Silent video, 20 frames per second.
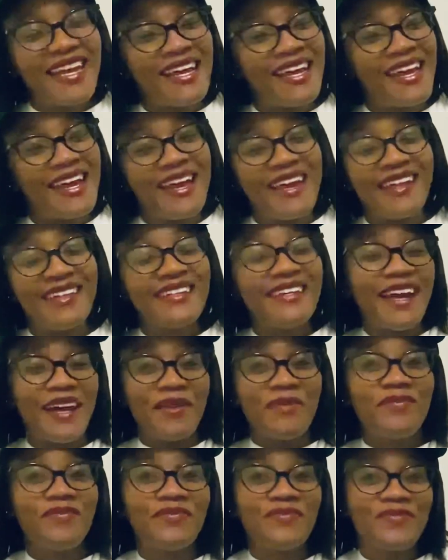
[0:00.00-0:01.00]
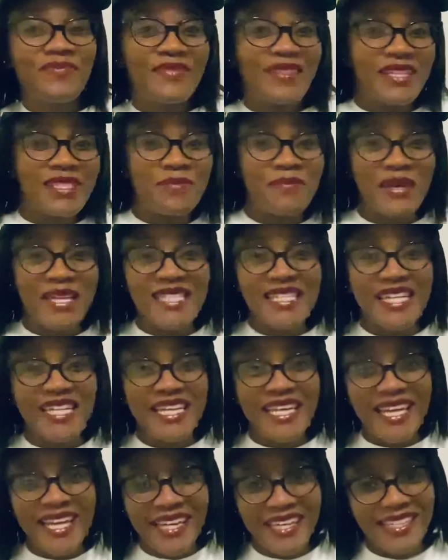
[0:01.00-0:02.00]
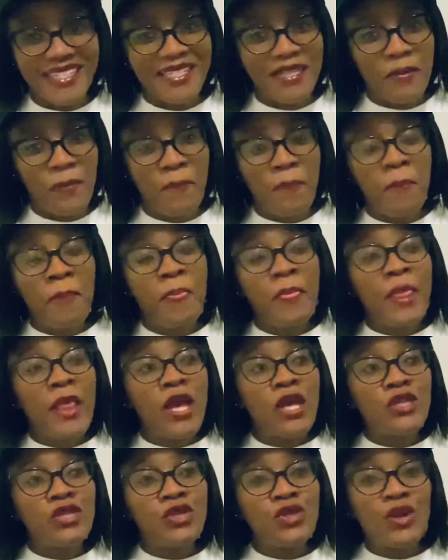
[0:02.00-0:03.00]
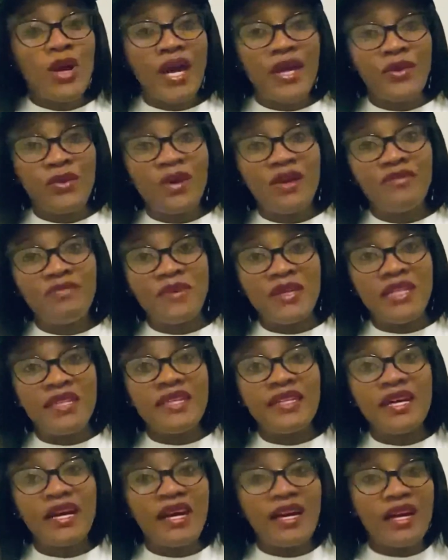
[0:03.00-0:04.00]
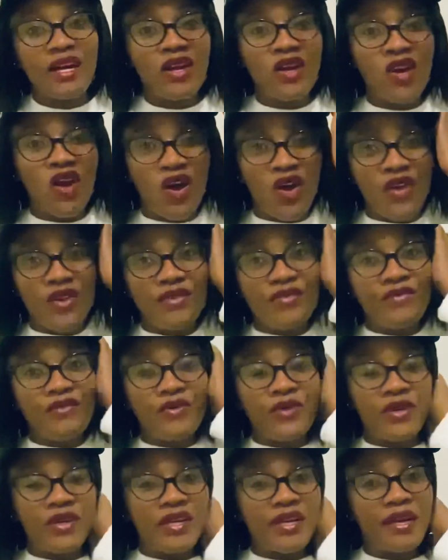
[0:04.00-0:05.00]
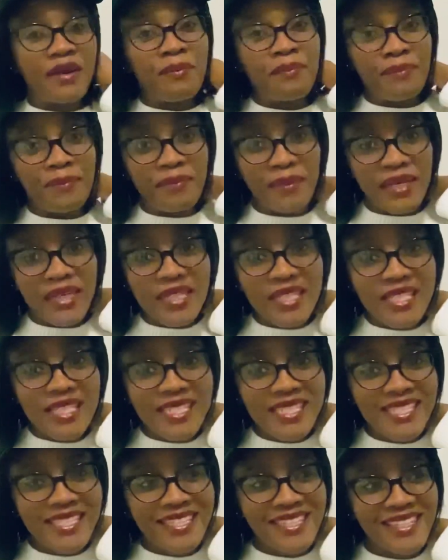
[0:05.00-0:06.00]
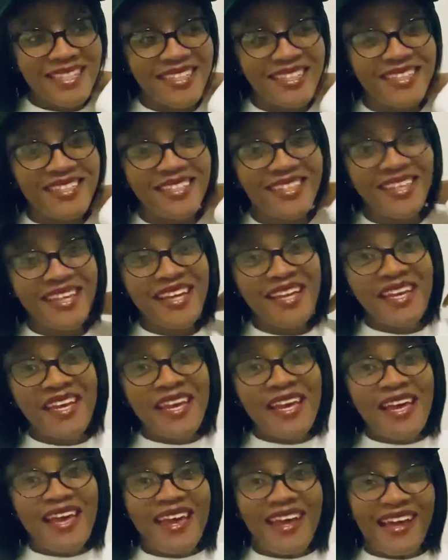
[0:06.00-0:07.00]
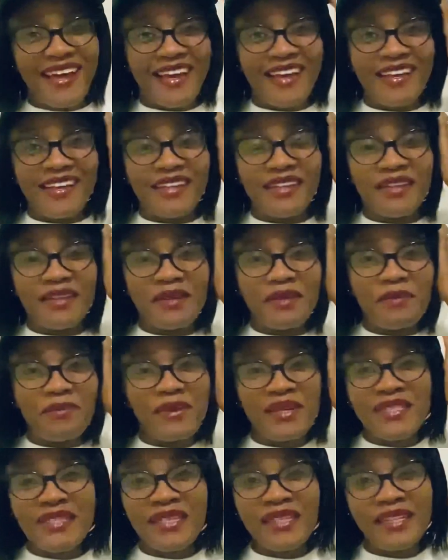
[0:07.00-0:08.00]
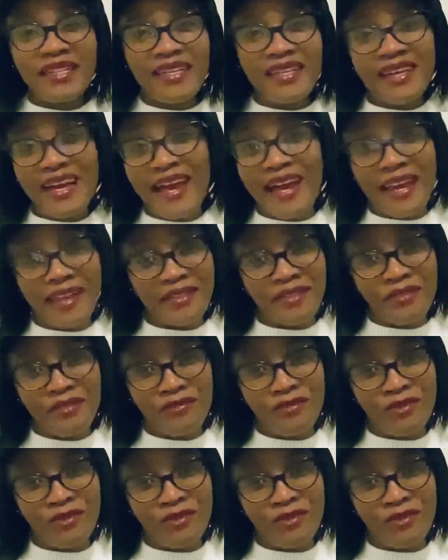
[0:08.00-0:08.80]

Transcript: and yeah, that's basically it. So I know I've been gone for a bit and basically I had the